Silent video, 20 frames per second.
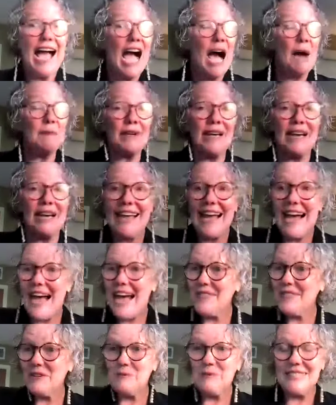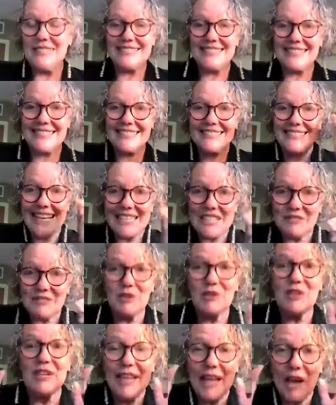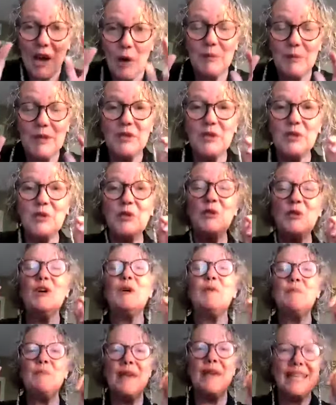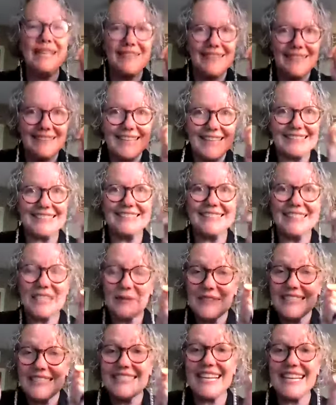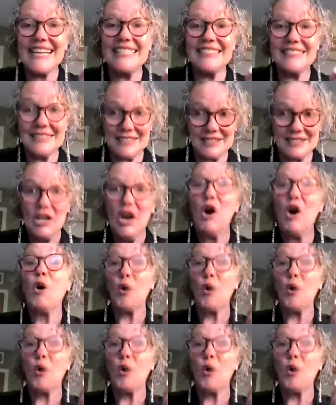I'm going to either be successful at helping you make the necessary changes